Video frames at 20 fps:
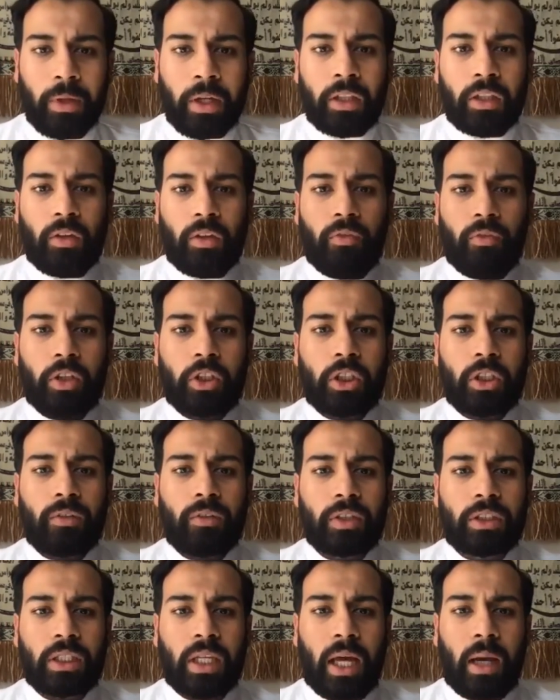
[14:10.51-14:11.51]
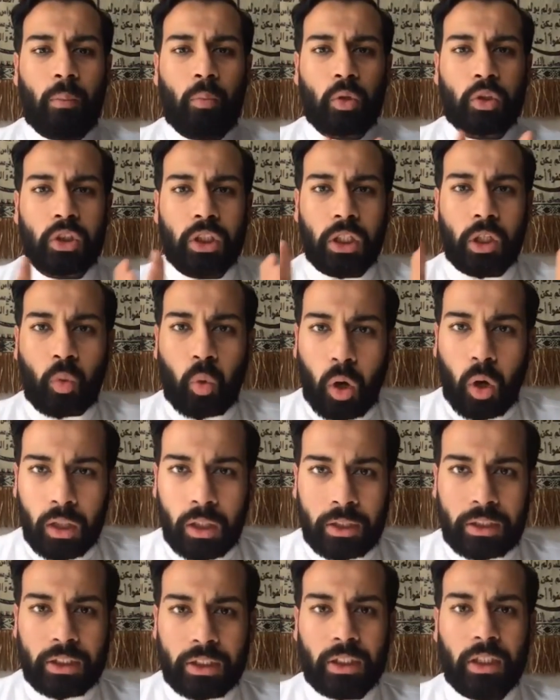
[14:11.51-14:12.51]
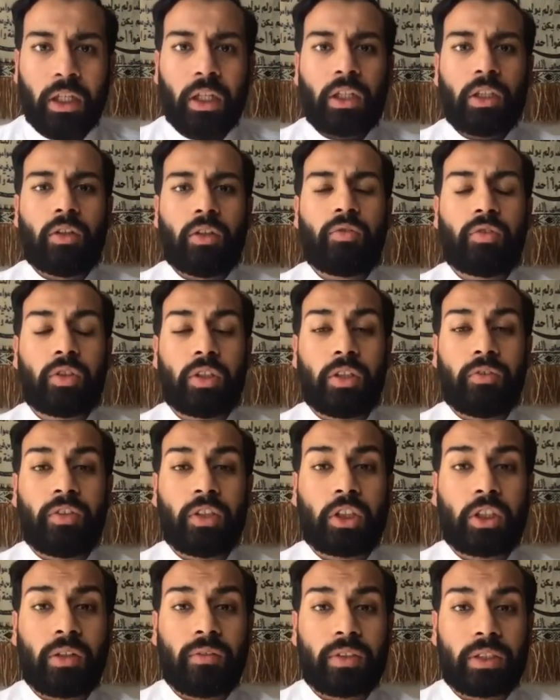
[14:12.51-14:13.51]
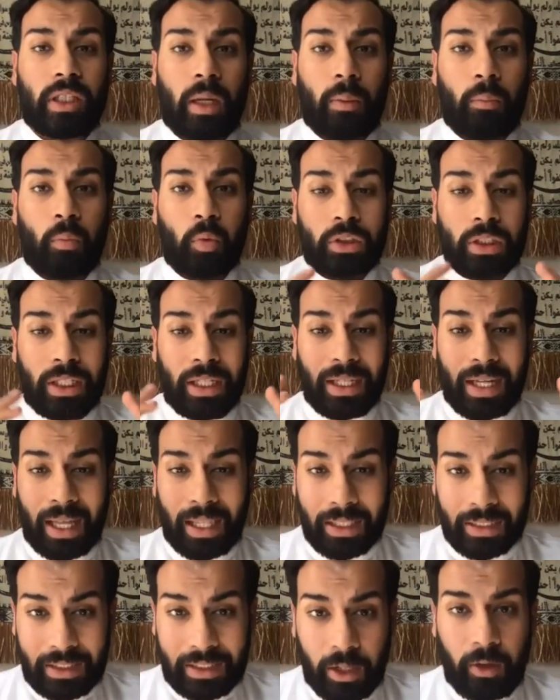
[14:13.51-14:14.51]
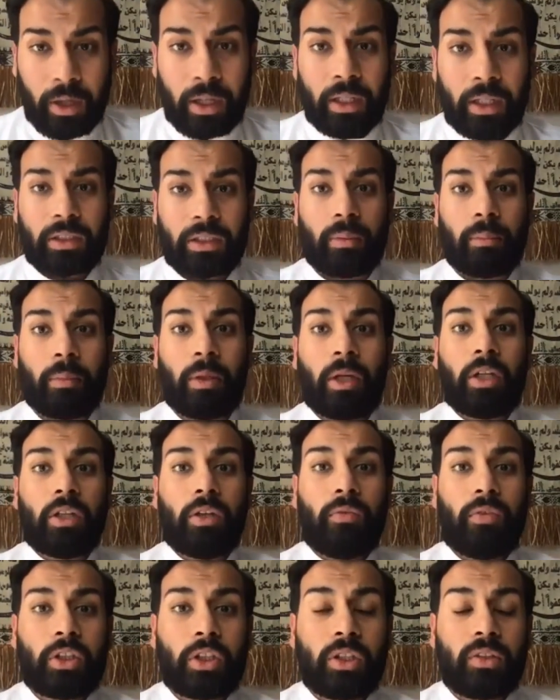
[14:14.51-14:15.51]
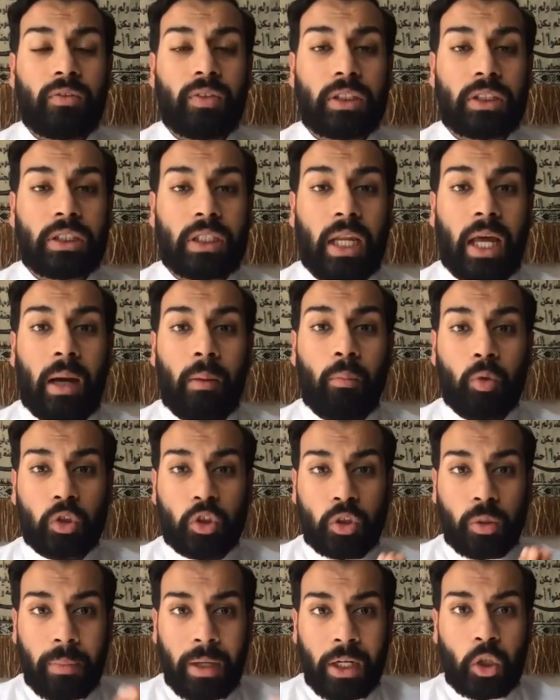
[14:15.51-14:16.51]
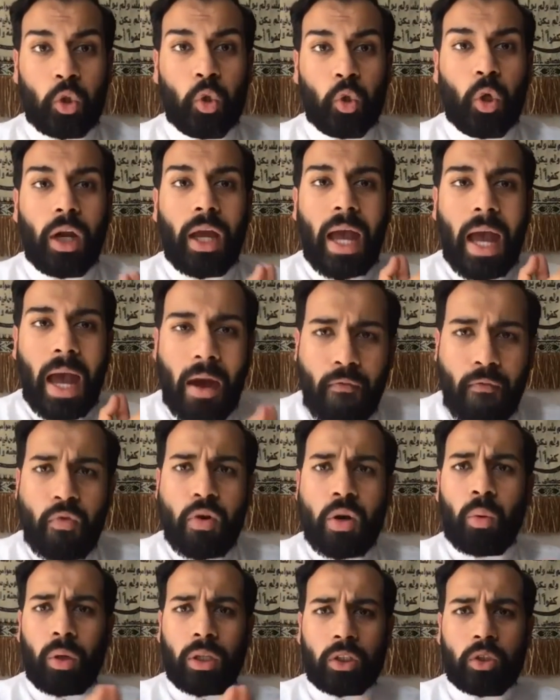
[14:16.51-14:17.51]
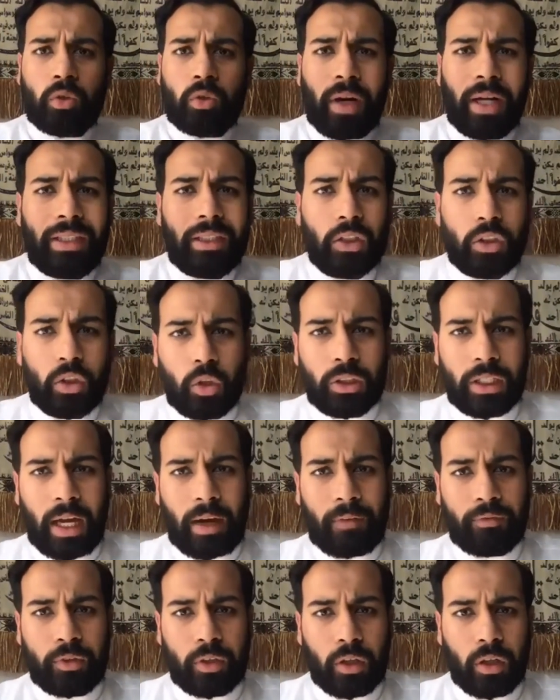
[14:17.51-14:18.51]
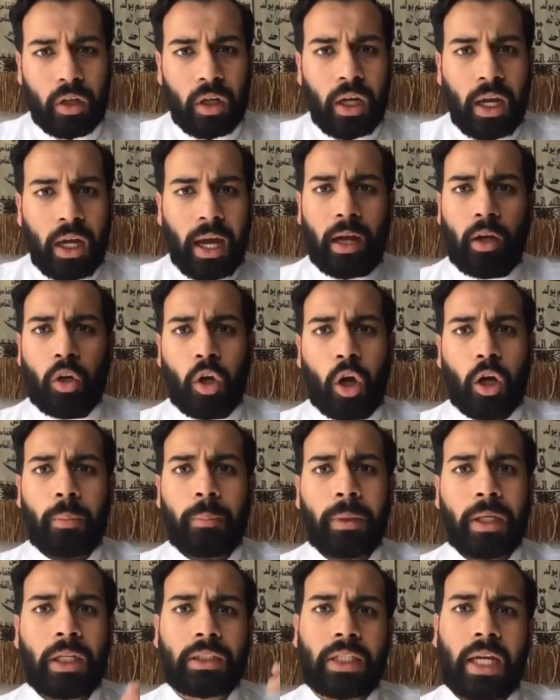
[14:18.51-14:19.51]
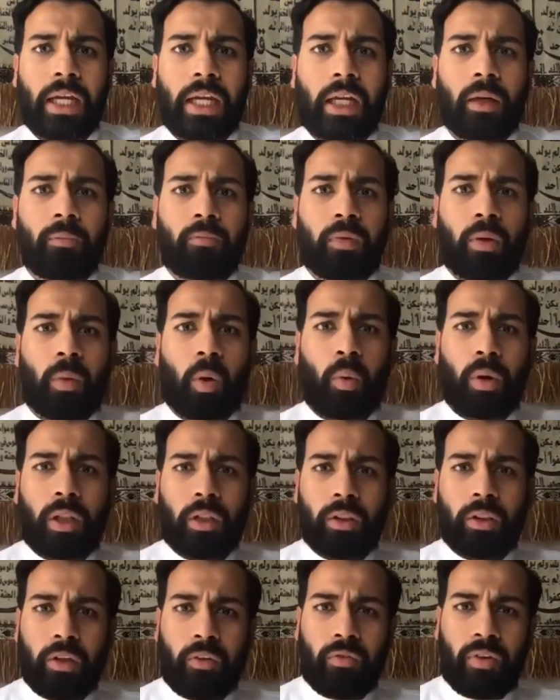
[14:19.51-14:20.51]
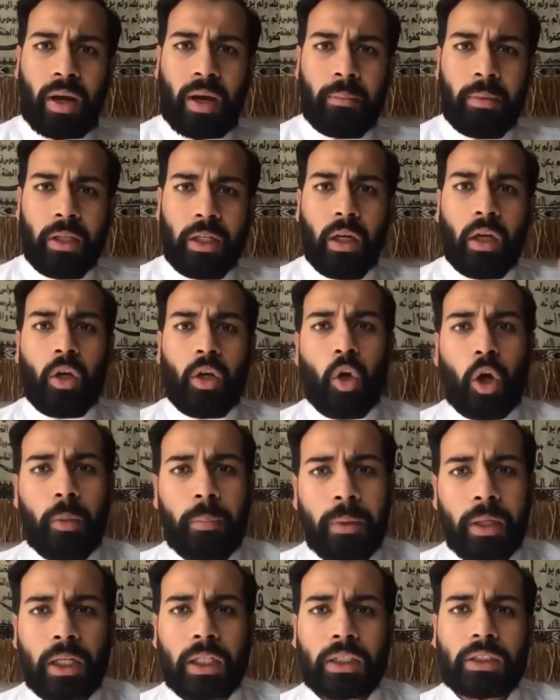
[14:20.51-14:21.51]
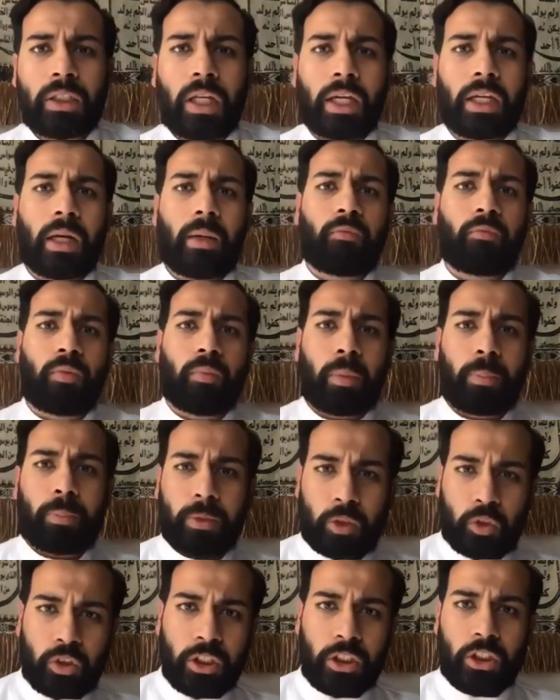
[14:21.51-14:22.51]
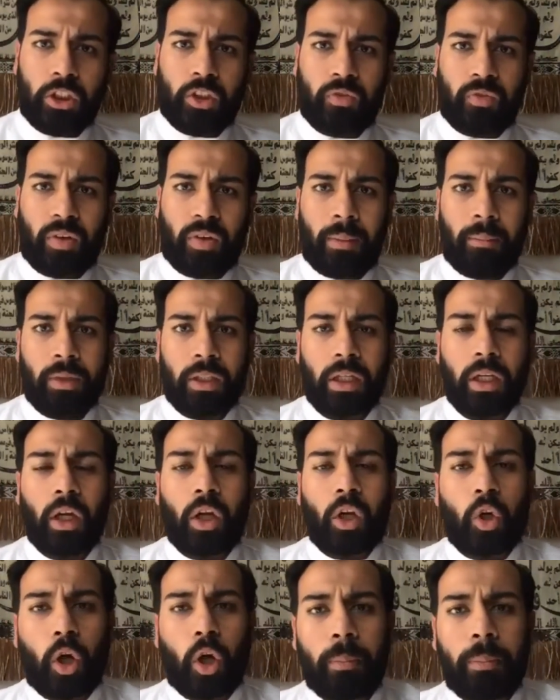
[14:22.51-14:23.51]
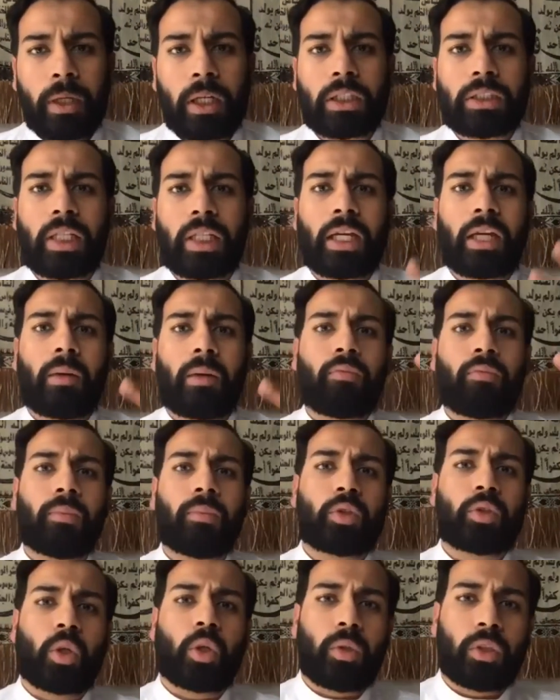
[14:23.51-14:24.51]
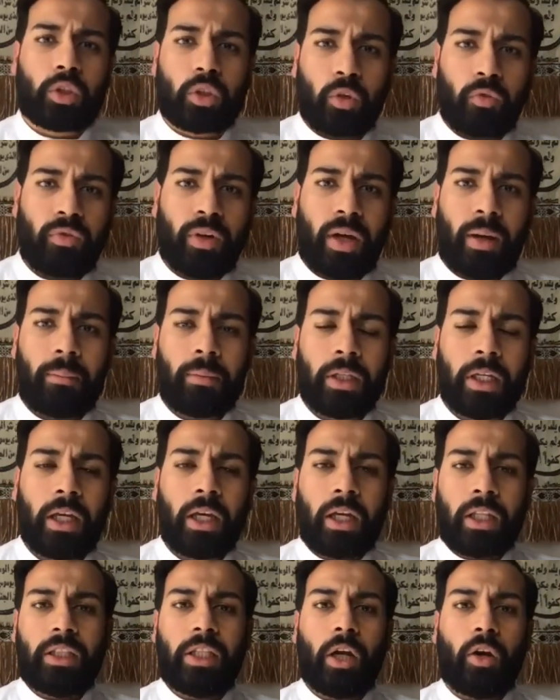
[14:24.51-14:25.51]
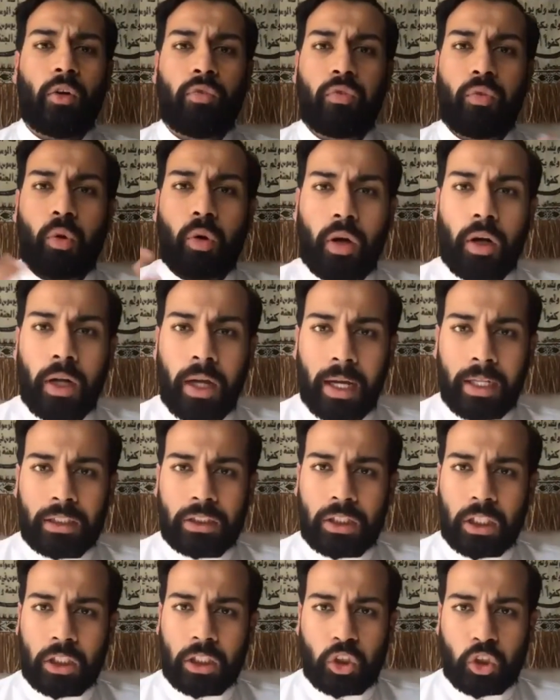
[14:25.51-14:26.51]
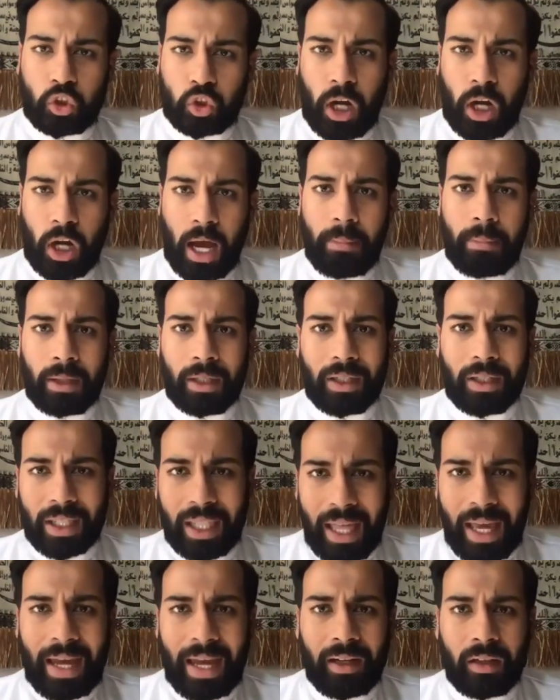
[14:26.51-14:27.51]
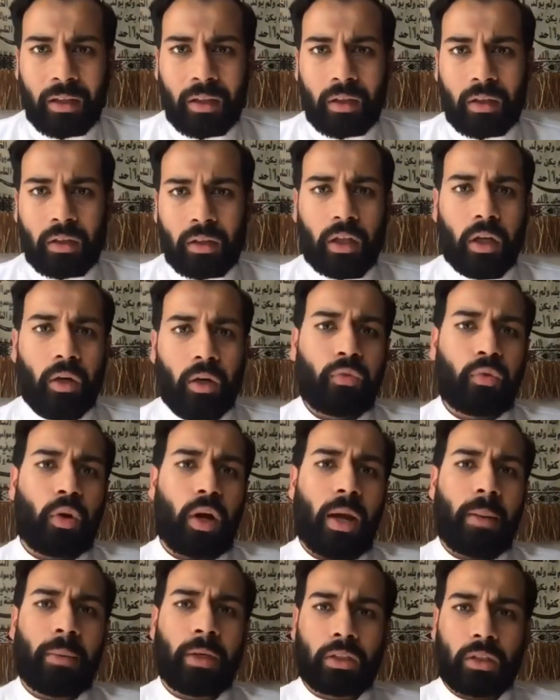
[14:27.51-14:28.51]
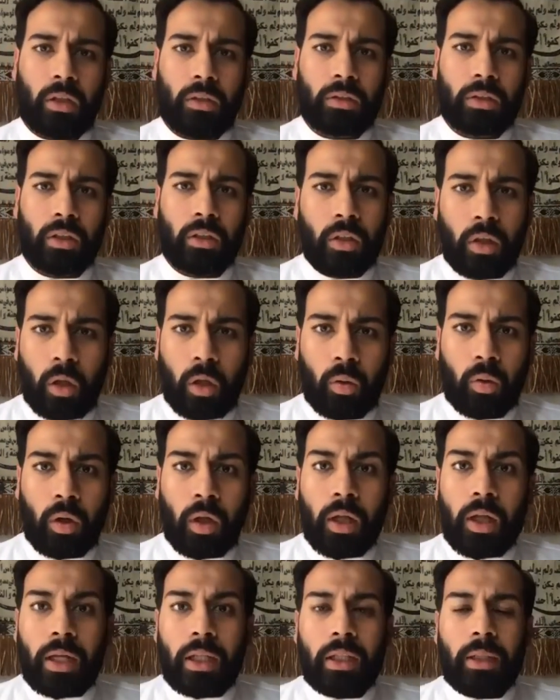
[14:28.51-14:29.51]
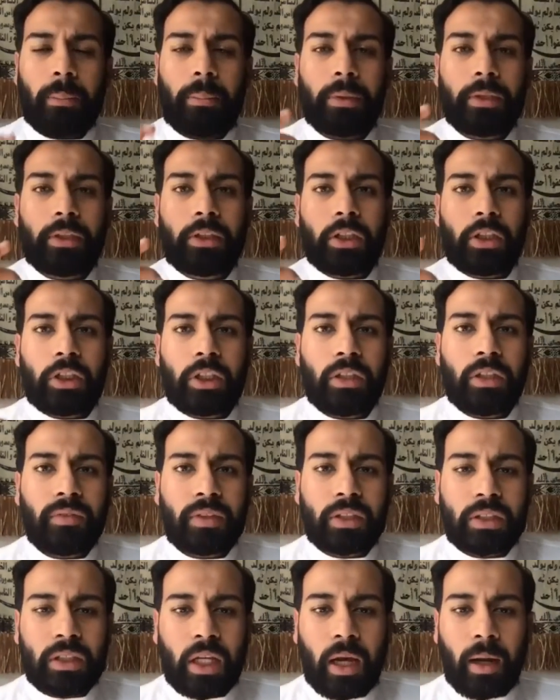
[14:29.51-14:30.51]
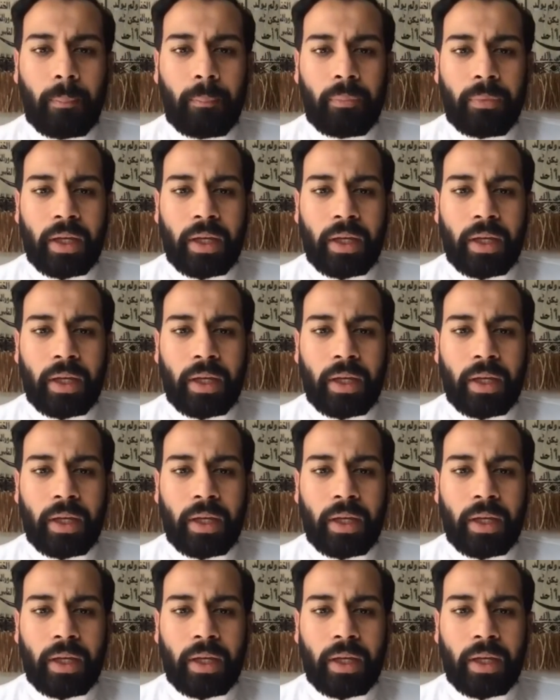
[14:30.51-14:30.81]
The vision of Islam was equality. The vision of Islam was egalitarianism. The vision of Islam was to make sure everyone's right is looked after. And not because I come from a wealthy family, not because I come from a prestigious family, not because I come from so-and-so family, therefore, and such tribe and clan, therefore I'm exalted. No, the position of Islam.